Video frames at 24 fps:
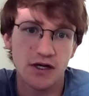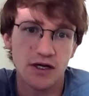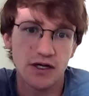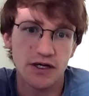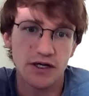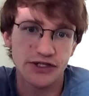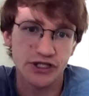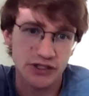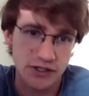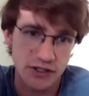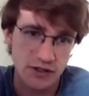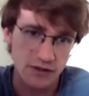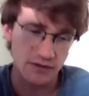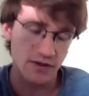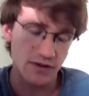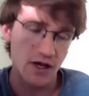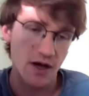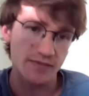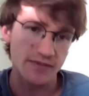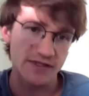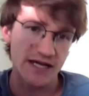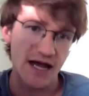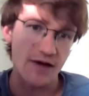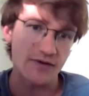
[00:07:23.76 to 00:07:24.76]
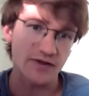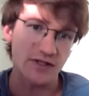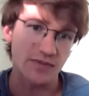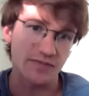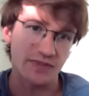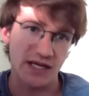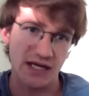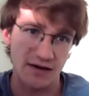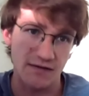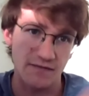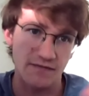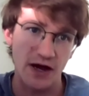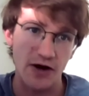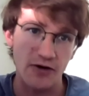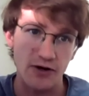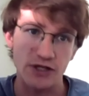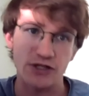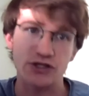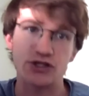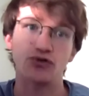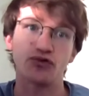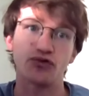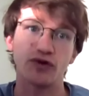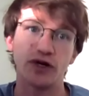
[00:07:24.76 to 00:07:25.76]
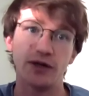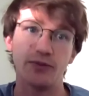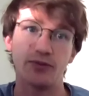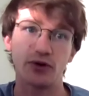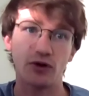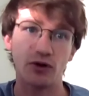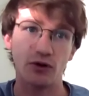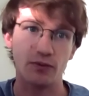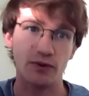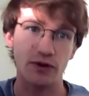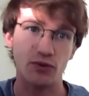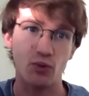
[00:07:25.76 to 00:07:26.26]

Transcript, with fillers: just comes down to being very cerebral